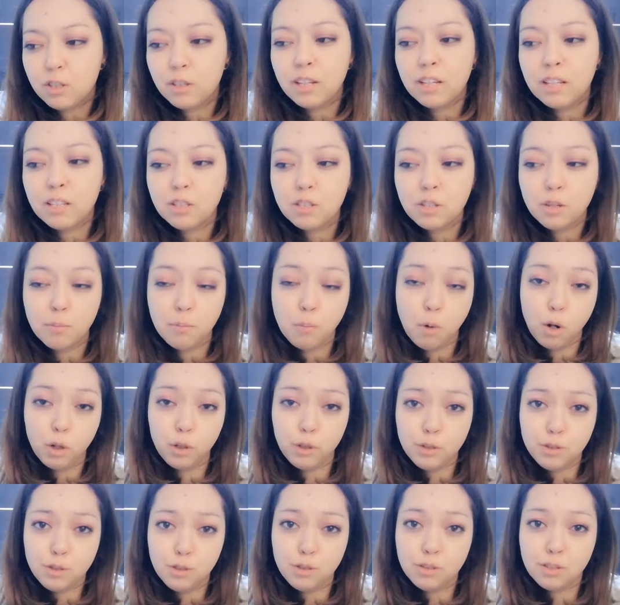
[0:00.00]
get some more
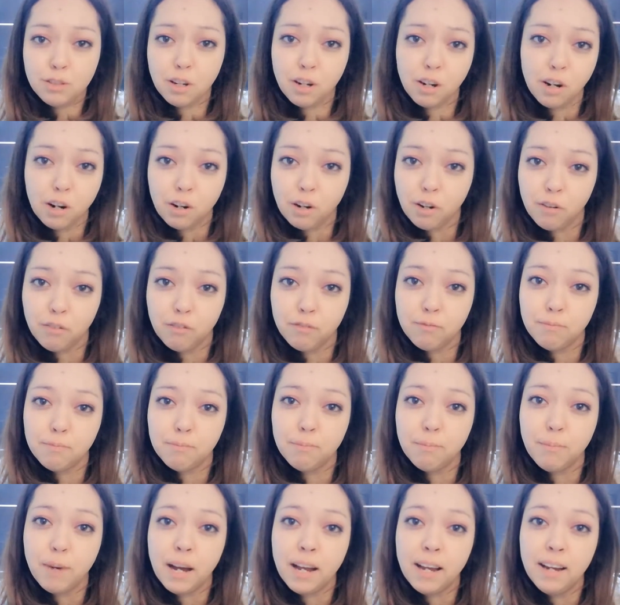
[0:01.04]
use out of
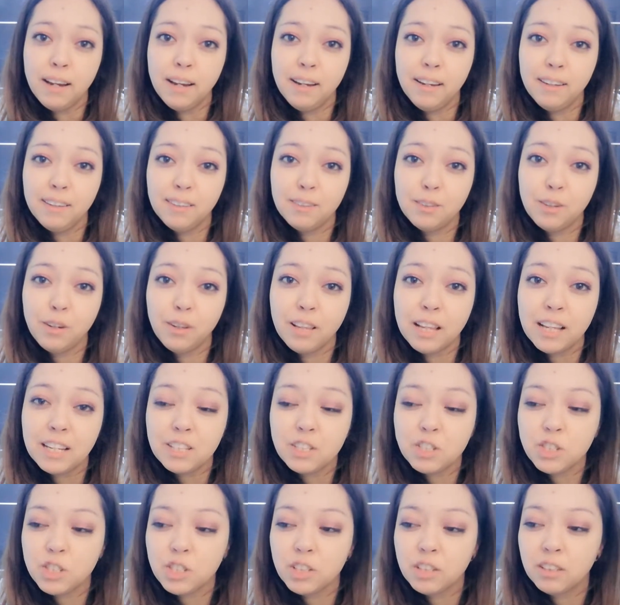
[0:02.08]
my
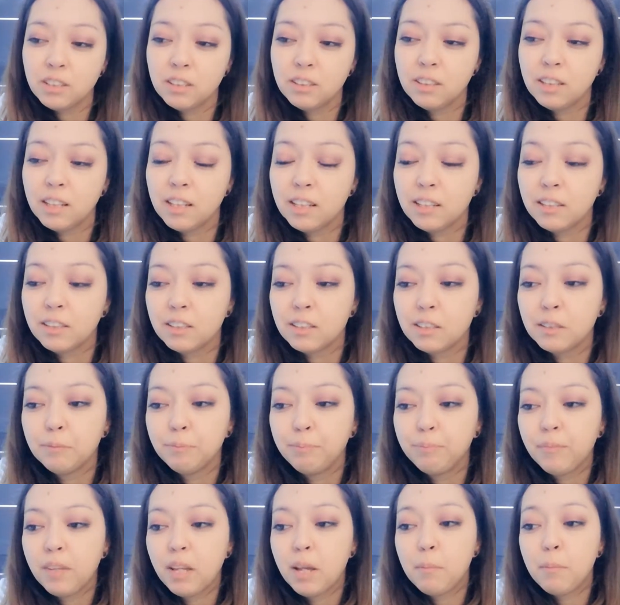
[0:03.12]
collection, and
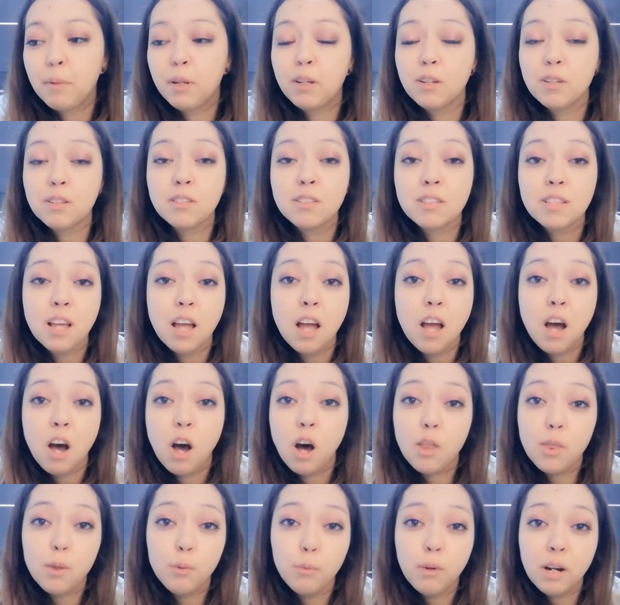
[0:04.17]
because
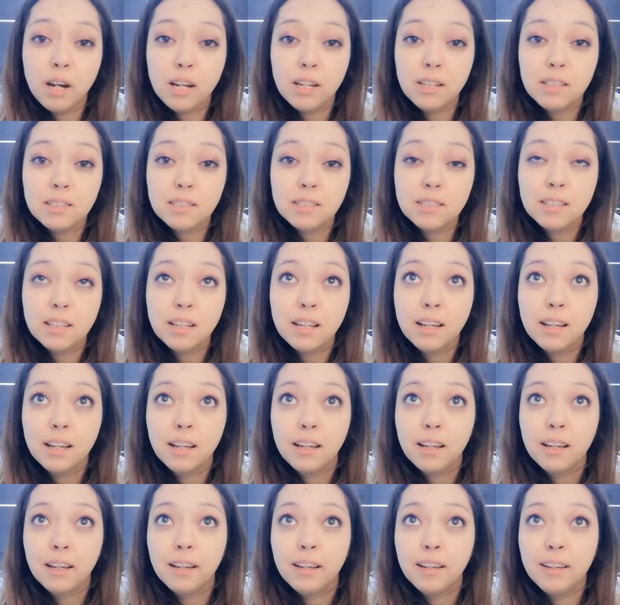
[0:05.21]
otherwise
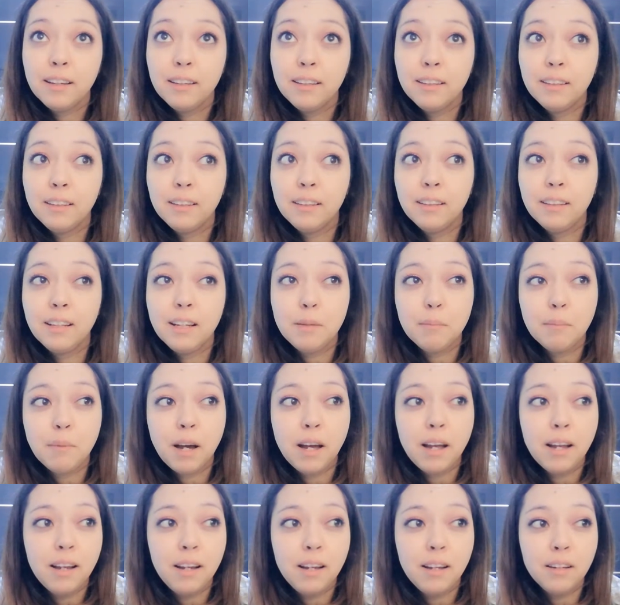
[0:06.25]
in
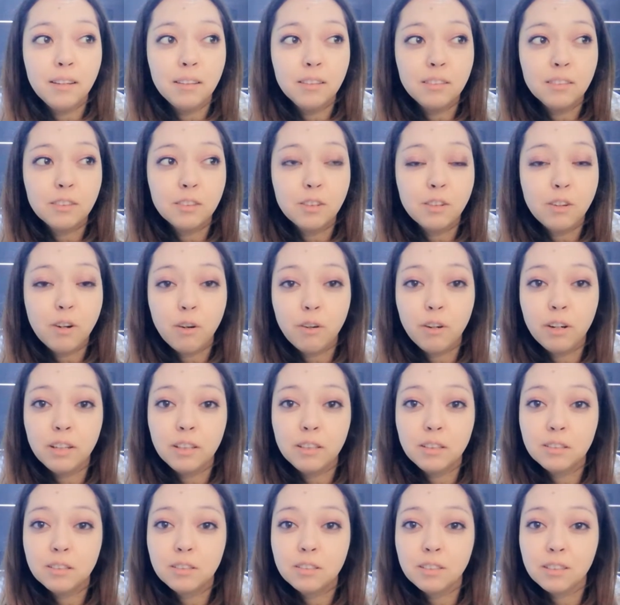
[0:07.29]
my
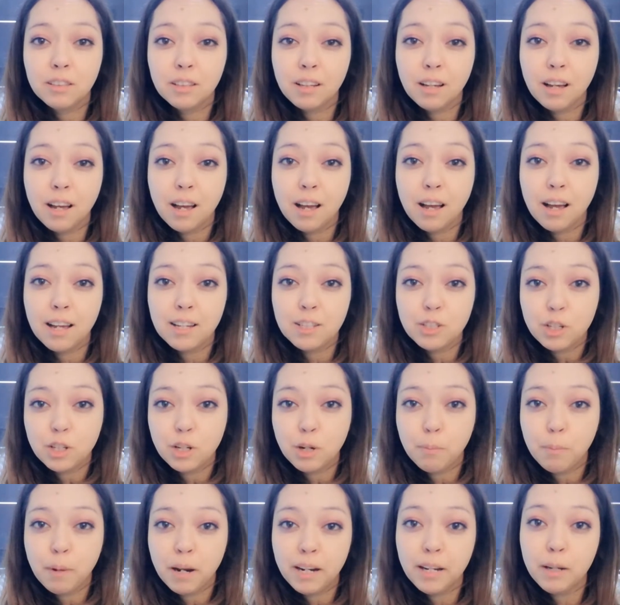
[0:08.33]
current
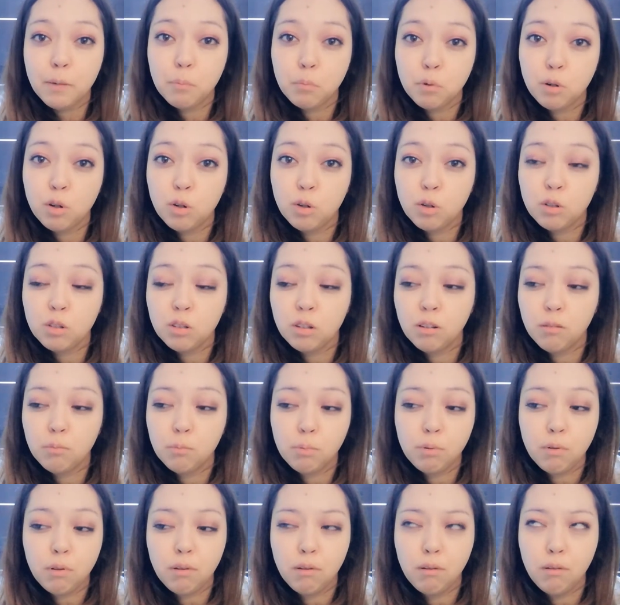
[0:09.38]
eyeshadow painting
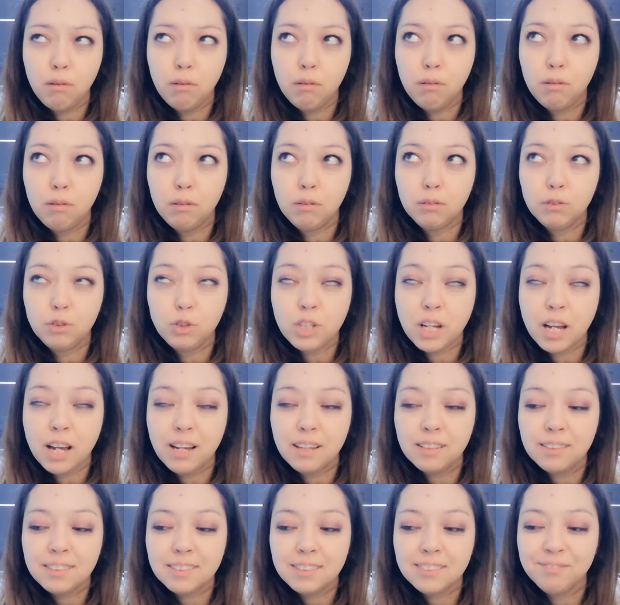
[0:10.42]

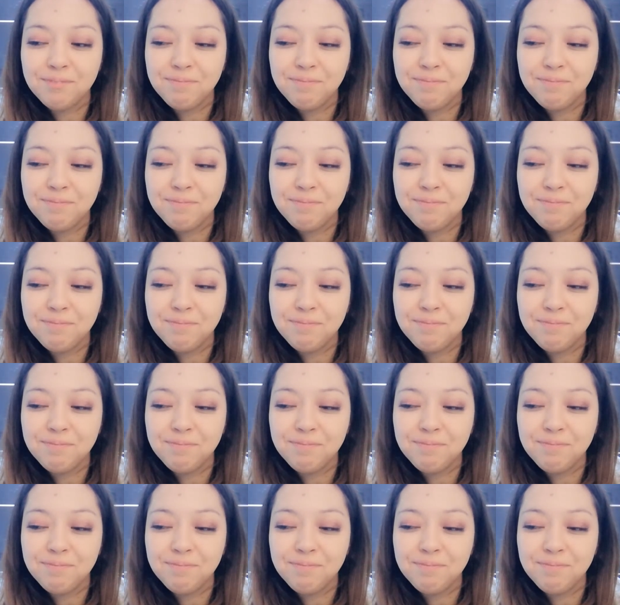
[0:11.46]
project